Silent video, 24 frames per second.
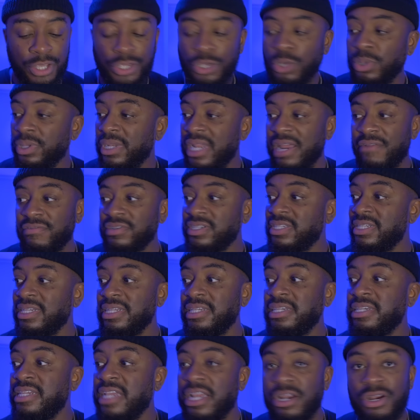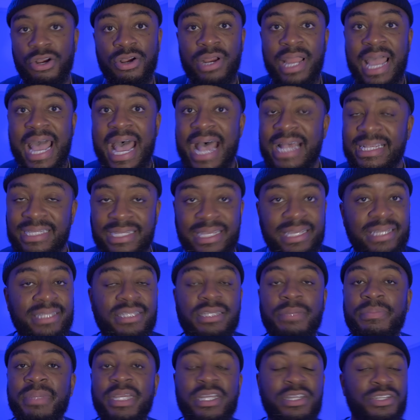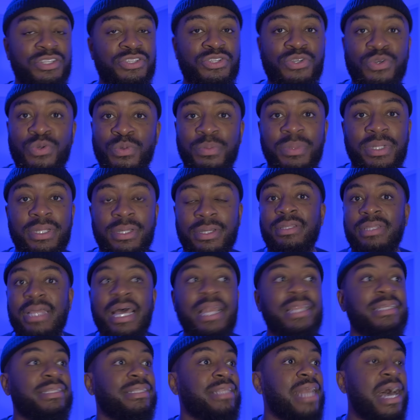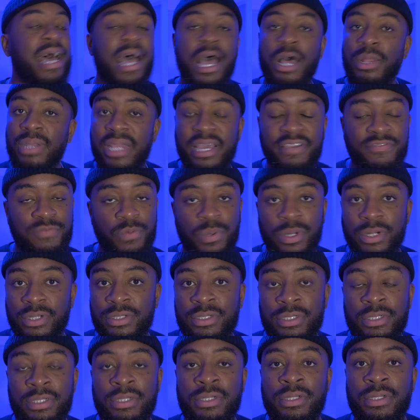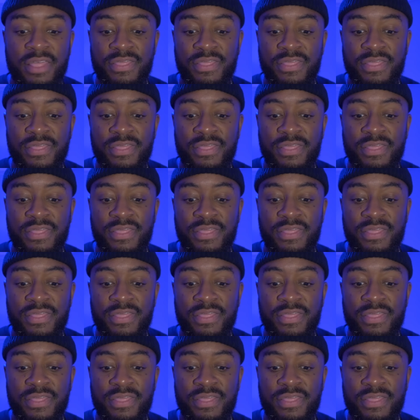You'll never see dinner asking to be consumed. That is not how life works.